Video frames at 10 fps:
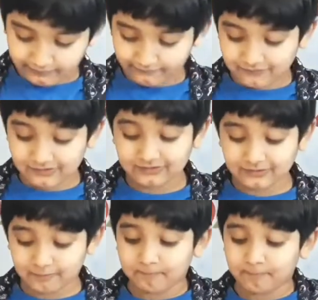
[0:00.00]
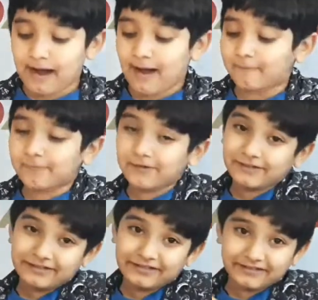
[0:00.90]
we have just a
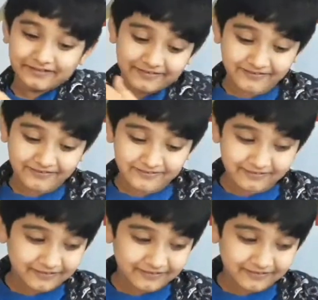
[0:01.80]
pamphlet here